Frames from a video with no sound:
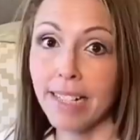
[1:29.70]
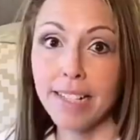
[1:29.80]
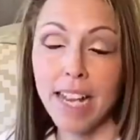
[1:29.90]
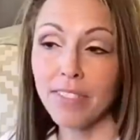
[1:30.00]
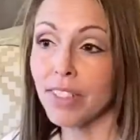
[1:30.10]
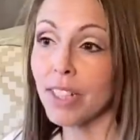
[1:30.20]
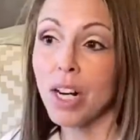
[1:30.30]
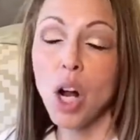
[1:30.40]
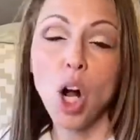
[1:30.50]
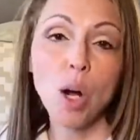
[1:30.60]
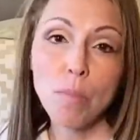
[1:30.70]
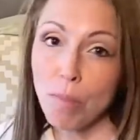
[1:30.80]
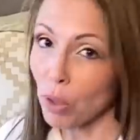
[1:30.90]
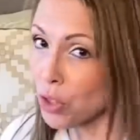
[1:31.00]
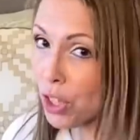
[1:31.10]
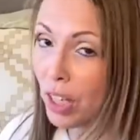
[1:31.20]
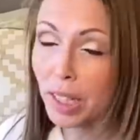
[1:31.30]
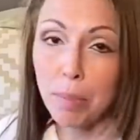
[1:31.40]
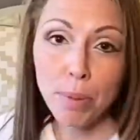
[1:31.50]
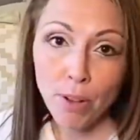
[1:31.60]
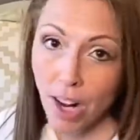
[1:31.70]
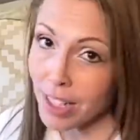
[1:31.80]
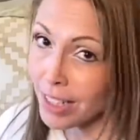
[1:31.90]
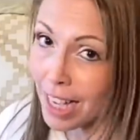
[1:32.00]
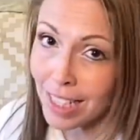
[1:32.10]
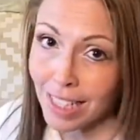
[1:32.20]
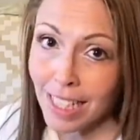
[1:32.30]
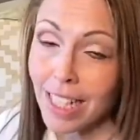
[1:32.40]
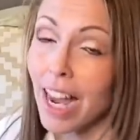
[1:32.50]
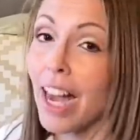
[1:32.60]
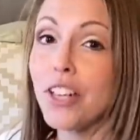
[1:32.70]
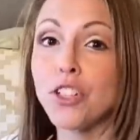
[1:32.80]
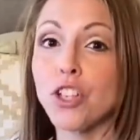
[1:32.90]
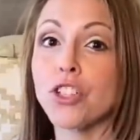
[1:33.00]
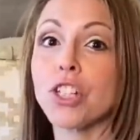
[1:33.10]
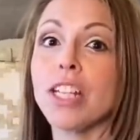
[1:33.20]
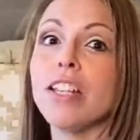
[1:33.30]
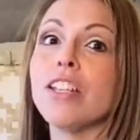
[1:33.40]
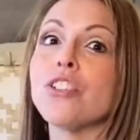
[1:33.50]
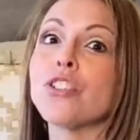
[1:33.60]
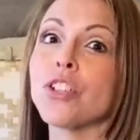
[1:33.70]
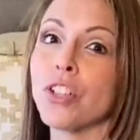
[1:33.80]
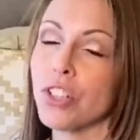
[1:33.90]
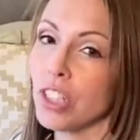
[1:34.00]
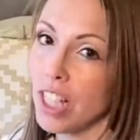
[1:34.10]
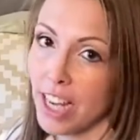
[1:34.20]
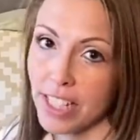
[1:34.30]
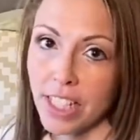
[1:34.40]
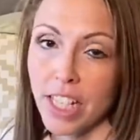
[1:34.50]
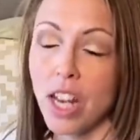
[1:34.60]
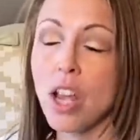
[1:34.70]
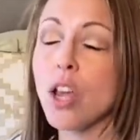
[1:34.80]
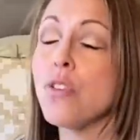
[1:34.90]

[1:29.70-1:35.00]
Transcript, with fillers: never emotionally processed it, I just internalized it.